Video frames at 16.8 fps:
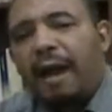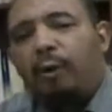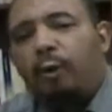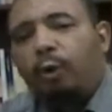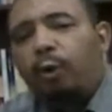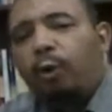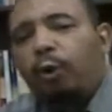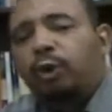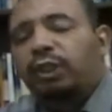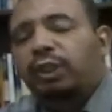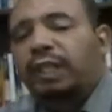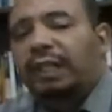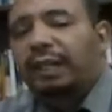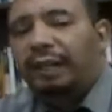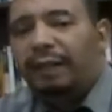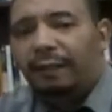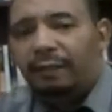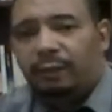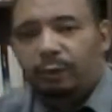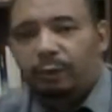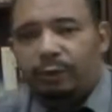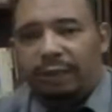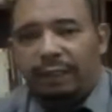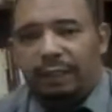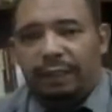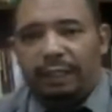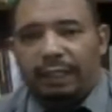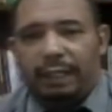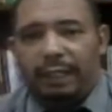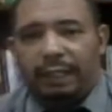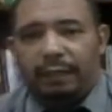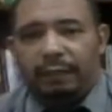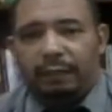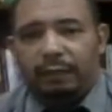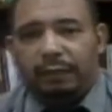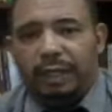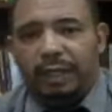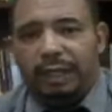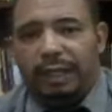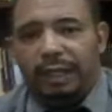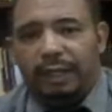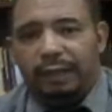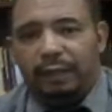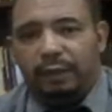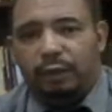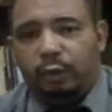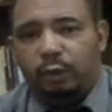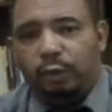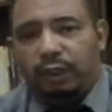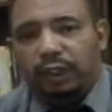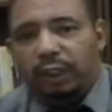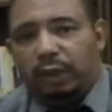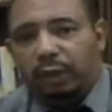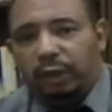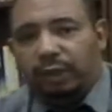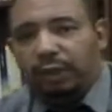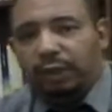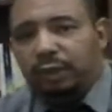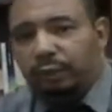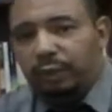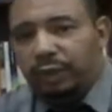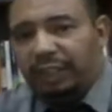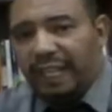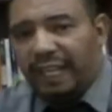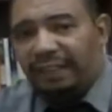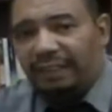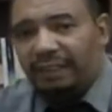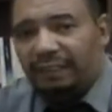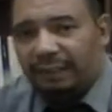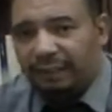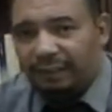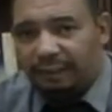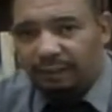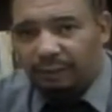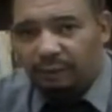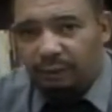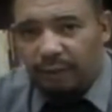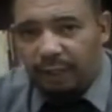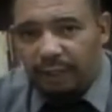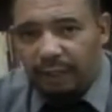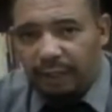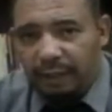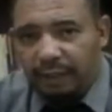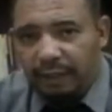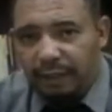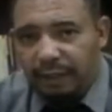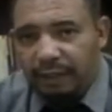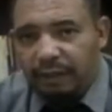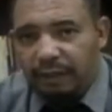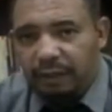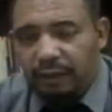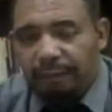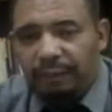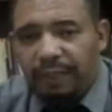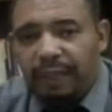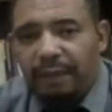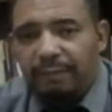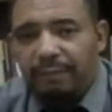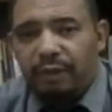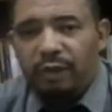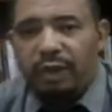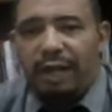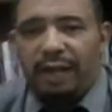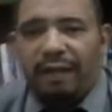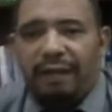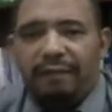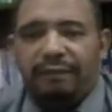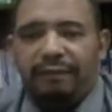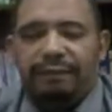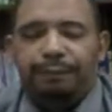close they are to the story or to the incident. Okay, sometimes you have